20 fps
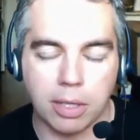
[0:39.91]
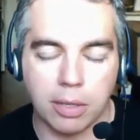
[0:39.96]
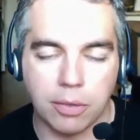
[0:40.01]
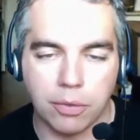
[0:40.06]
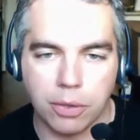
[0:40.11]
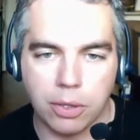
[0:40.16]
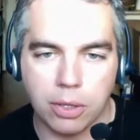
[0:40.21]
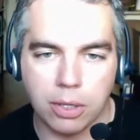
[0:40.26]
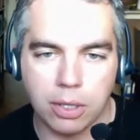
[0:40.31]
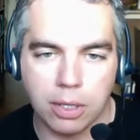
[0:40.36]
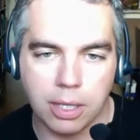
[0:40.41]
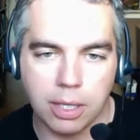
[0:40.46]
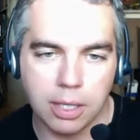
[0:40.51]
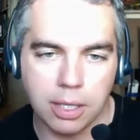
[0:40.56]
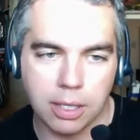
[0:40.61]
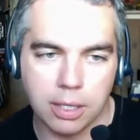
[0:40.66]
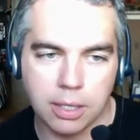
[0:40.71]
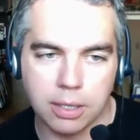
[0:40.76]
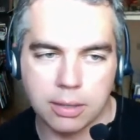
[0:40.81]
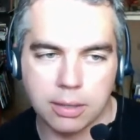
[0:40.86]
If you're
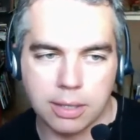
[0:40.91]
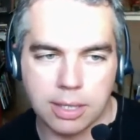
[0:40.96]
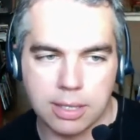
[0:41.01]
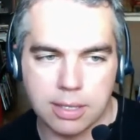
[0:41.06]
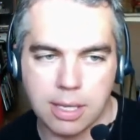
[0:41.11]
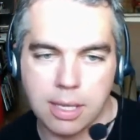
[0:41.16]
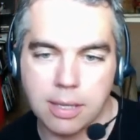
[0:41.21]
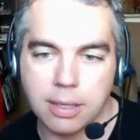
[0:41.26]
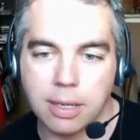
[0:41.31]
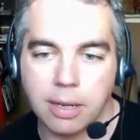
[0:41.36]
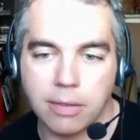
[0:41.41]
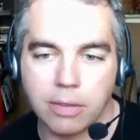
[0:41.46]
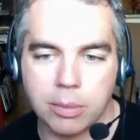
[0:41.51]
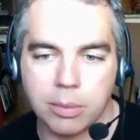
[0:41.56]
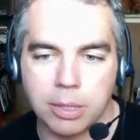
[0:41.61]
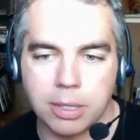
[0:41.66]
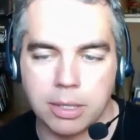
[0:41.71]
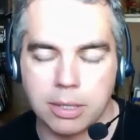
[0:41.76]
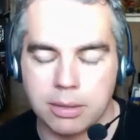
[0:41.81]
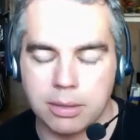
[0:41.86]
in, let's say, the
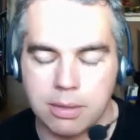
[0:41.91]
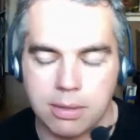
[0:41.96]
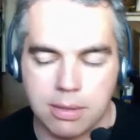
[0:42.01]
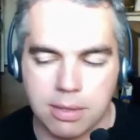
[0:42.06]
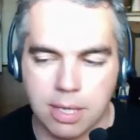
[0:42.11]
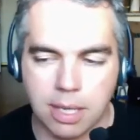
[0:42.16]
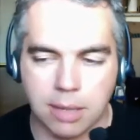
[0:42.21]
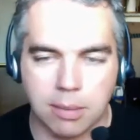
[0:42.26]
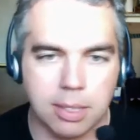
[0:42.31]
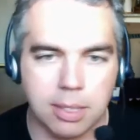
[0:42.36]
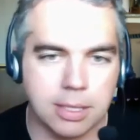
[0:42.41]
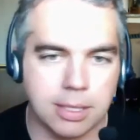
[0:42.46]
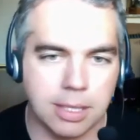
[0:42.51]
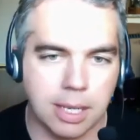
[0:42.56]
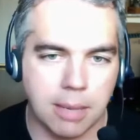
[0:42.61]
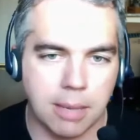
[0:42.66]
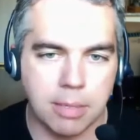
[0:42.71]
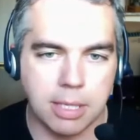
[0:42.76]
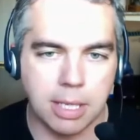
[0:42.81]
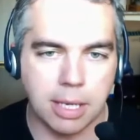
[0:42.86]
government segment and
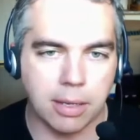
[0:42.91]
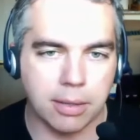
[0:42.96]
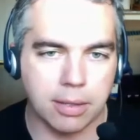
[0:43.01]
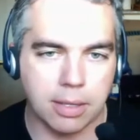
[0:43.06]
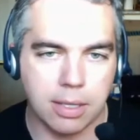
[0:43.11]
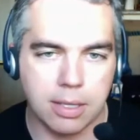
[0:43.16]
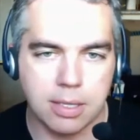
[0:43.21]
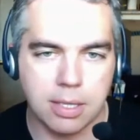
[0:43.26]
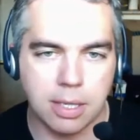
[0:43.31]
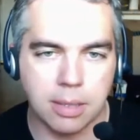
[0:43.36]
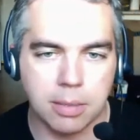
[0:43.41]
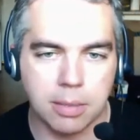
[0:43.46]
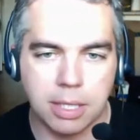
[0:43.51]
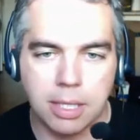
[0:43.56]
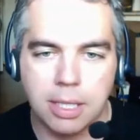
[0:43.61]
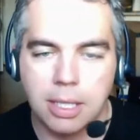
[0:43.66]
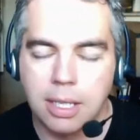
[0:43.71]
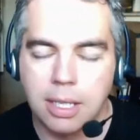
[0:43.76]
I'm in the healthcare segment,